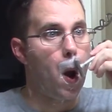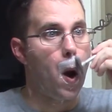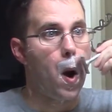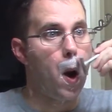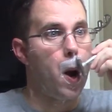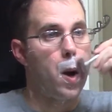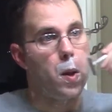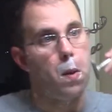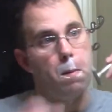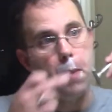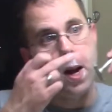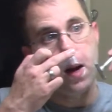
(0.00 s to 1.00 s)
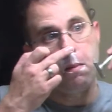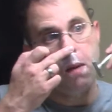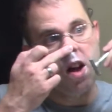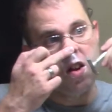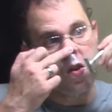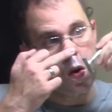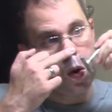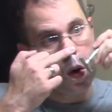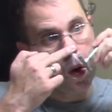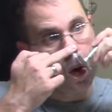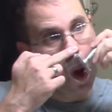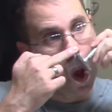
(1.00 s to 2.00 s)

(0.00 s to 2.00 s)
right, it's the bane of my existence.